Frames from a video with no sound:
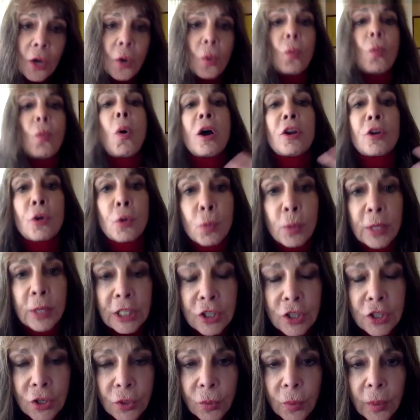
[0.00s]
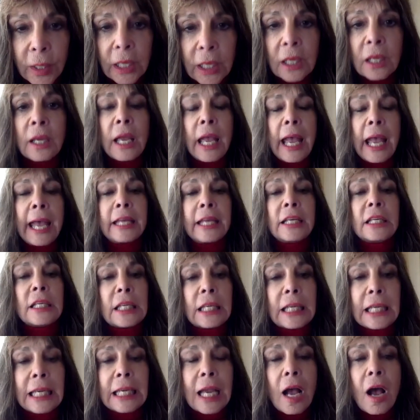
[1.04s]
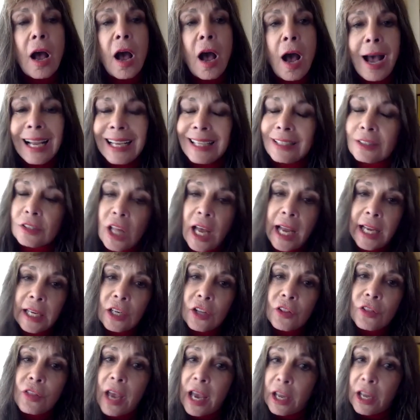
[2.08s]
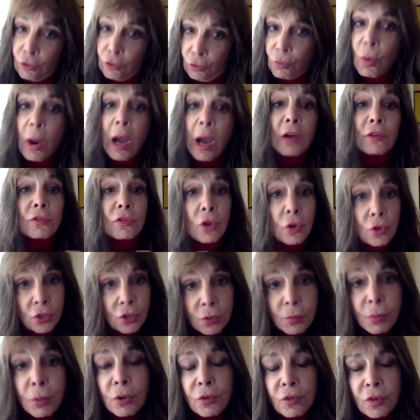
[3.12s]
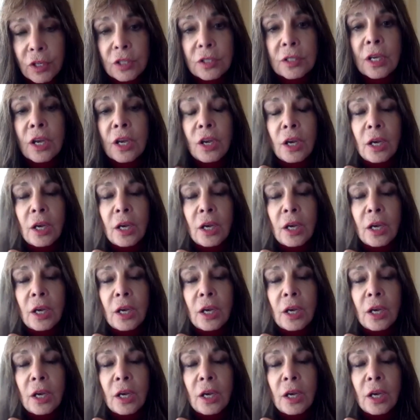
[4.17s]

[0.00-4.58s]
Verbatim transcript: What are we doing? And he highlighted that throughout those movies.